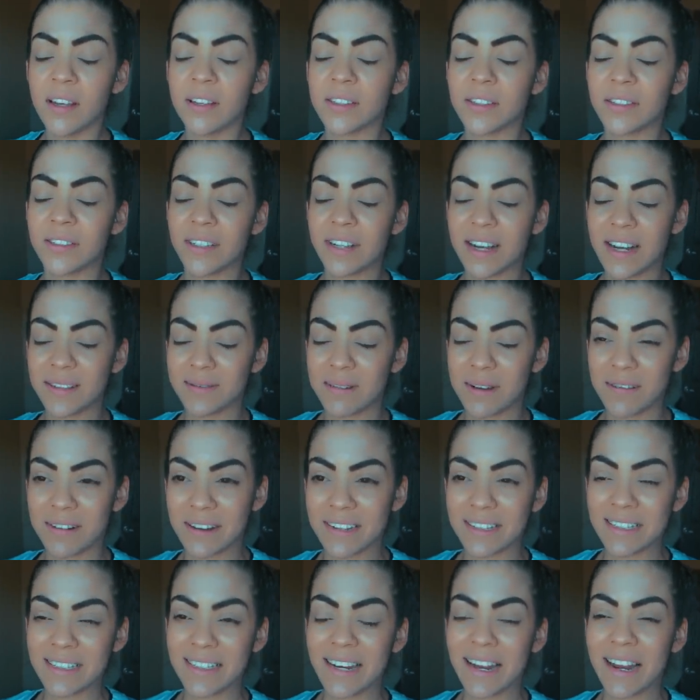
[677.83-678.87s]
So today's my
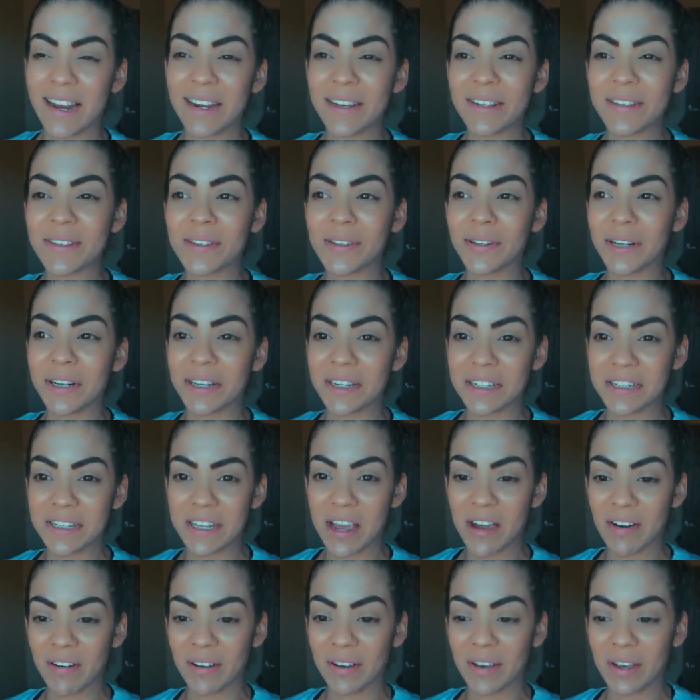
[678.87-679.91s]
rest day, so we're gonna see
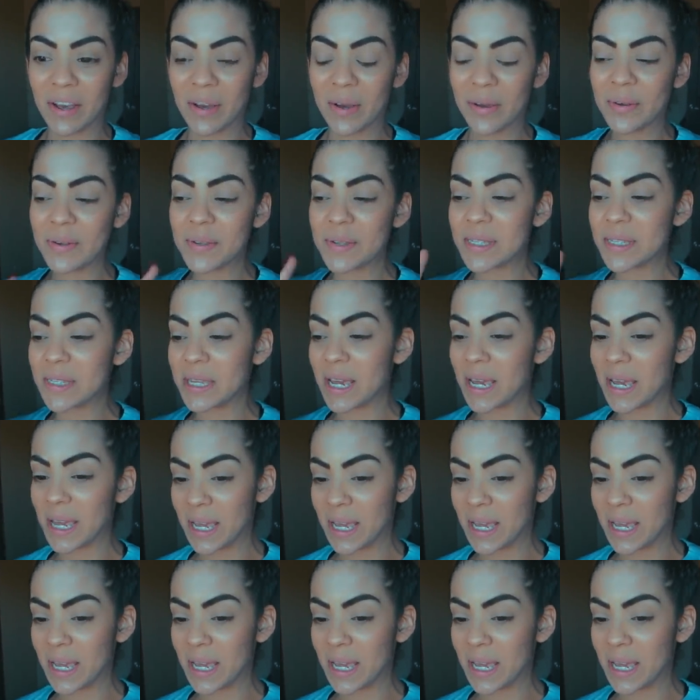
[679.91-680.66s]
how it goes.